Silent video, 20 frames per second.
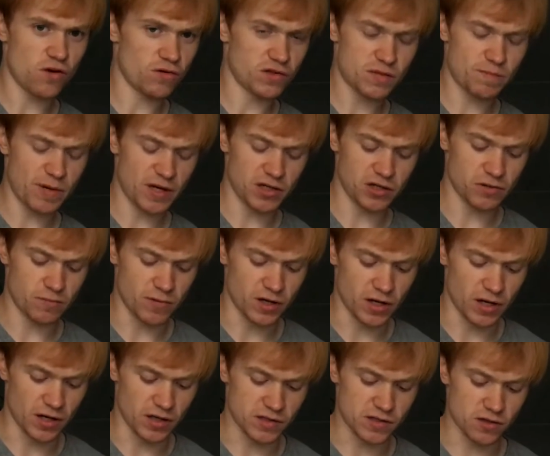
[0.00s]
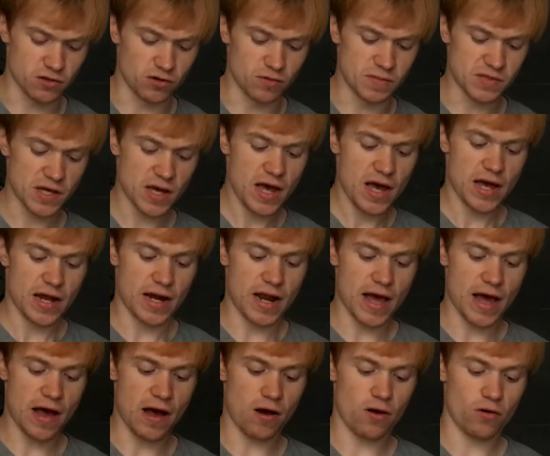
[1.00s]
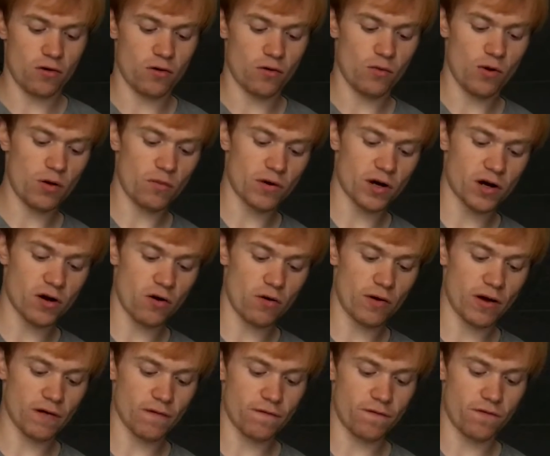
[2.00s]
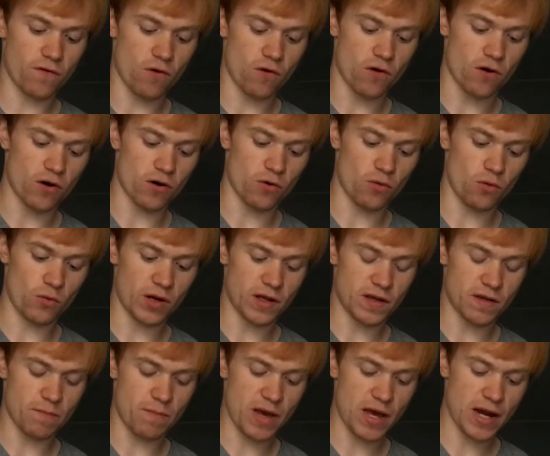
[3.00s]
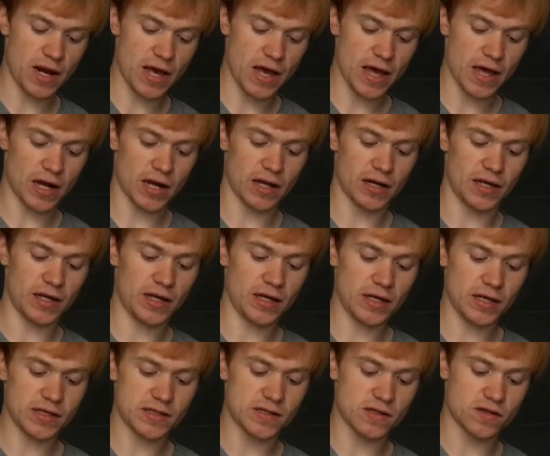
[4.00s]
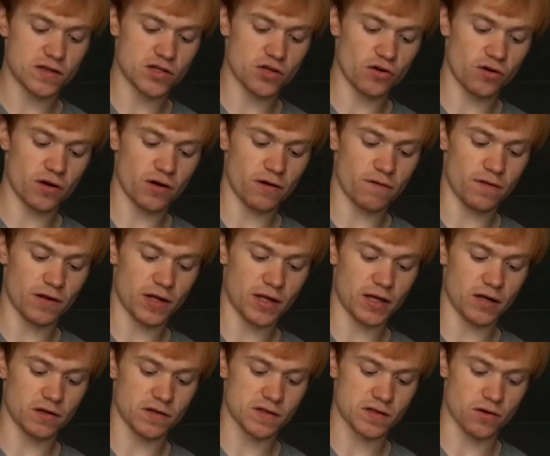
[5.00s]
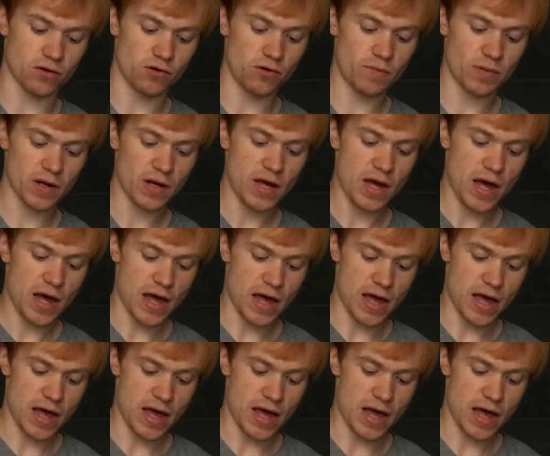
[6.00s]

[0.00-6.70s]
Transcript: don't spend your money on scoops. Now, what we're going for with the beta-alanine is a third of a little scoop.